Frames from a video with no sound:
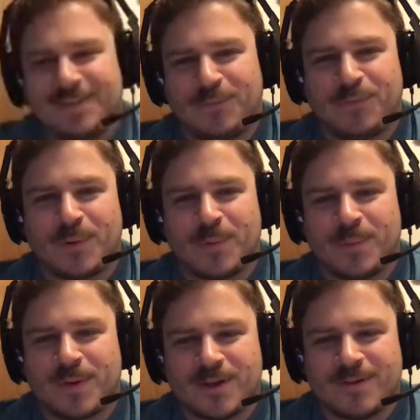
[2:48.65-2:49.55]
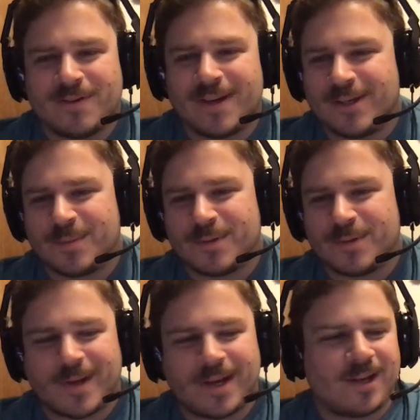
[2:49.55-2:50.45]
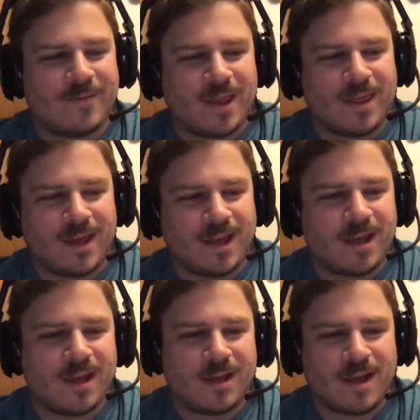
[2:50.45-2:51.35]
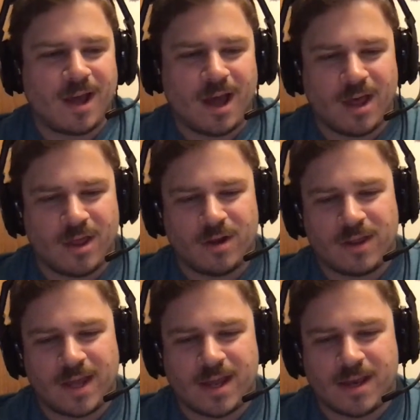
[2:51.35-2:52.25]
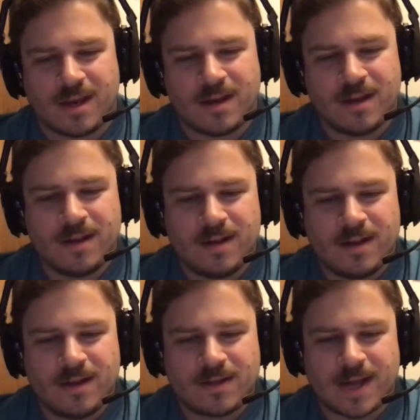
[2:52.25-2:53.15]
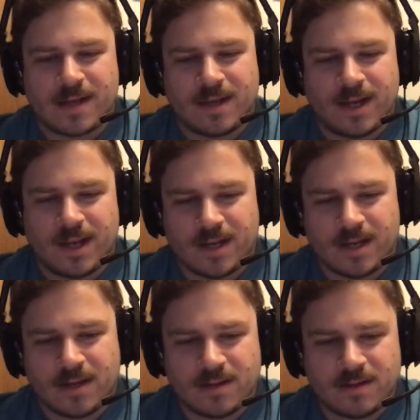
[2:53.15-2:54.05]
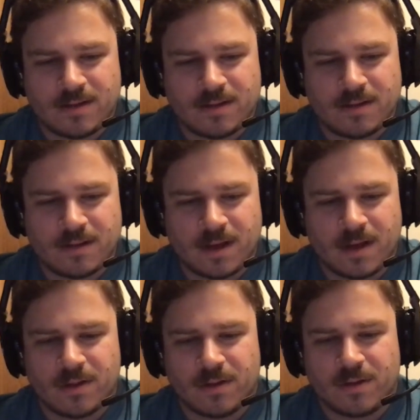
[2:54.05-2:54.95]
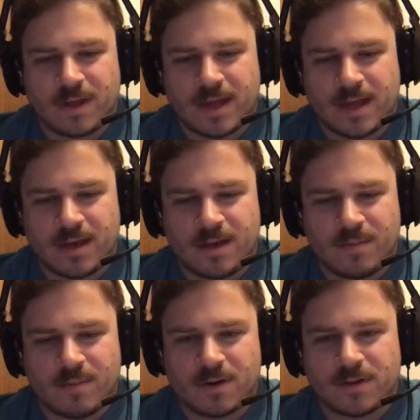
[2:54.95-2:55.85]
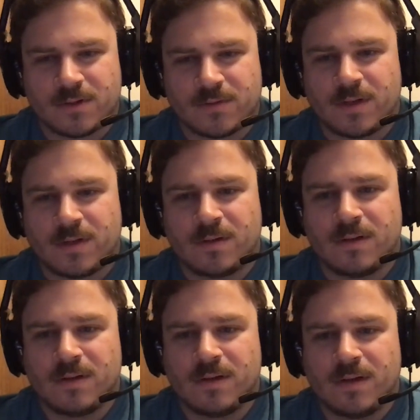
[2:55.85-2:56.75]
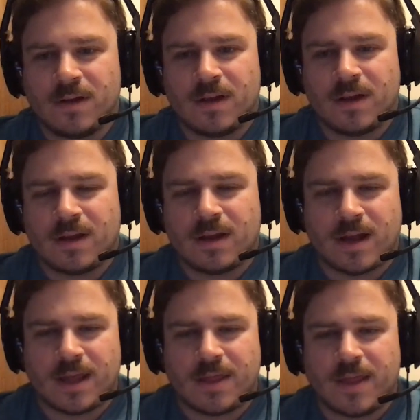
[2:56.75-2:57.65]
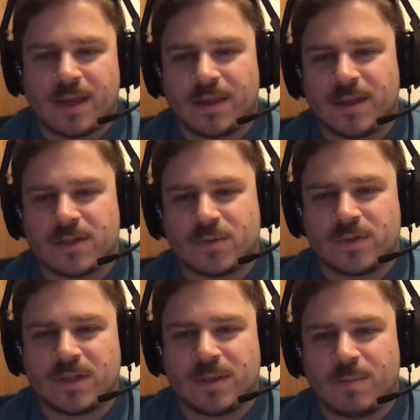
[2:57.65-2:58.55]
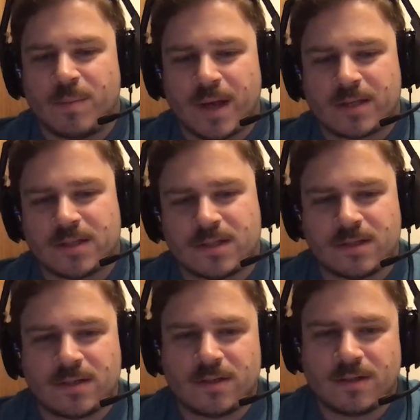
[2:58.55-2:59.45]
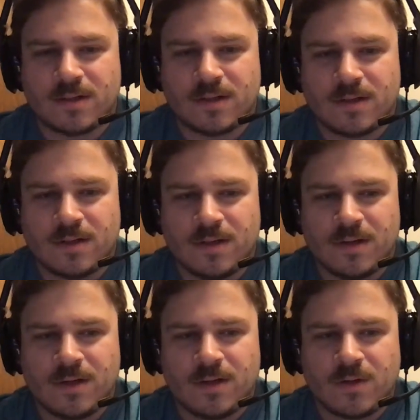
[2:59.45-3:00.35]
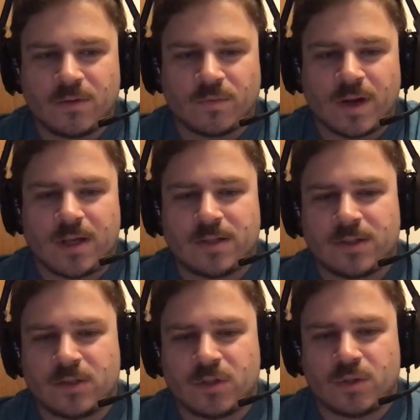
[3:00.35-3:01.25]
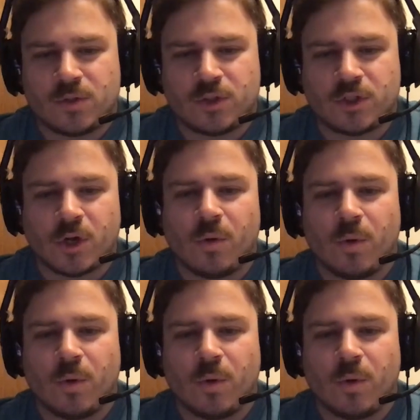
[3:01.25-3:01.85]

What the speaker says: From a pure racing perspective, I think other than Talladega, other than Martinsville, I think this was the best race to show